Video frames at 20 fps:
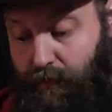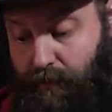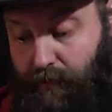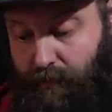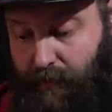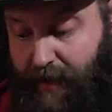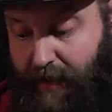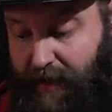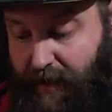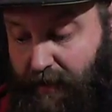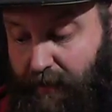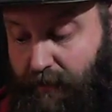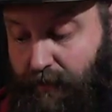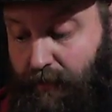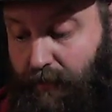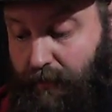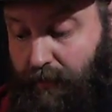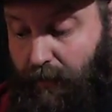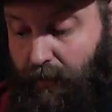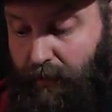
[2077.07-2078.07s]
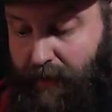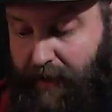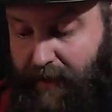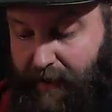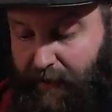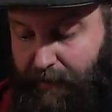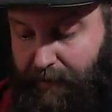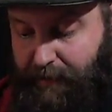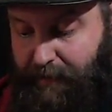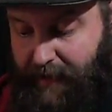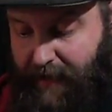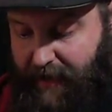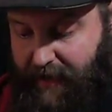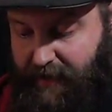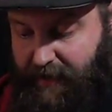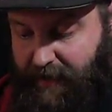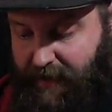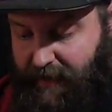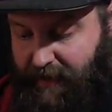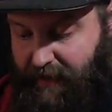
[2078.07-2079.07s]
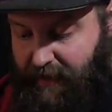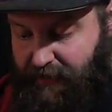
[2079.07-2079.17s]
wow, or our backyard